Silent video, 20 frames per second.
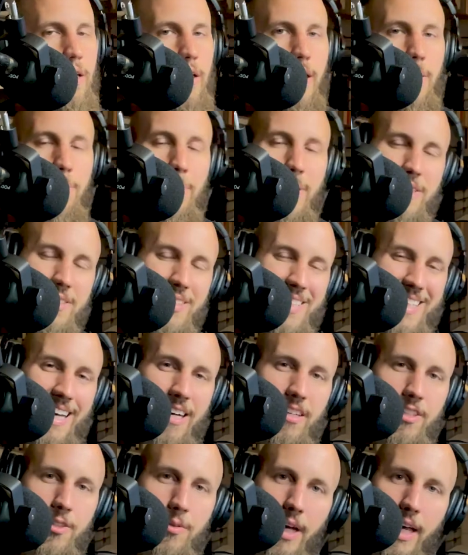and basically
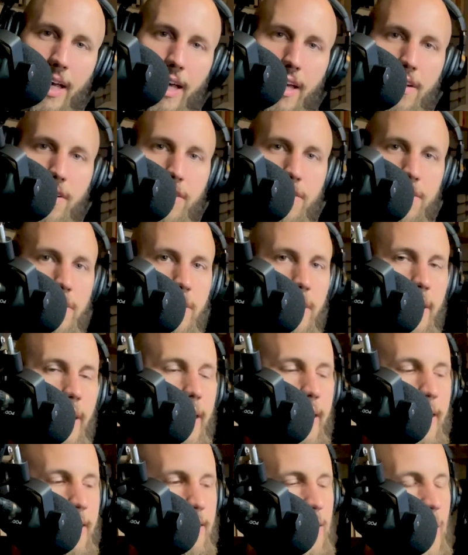how you handle
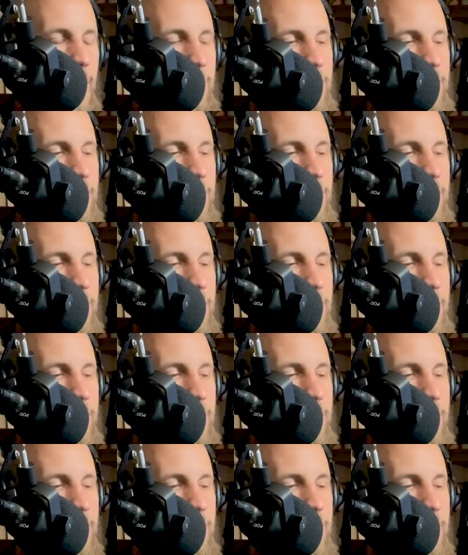any type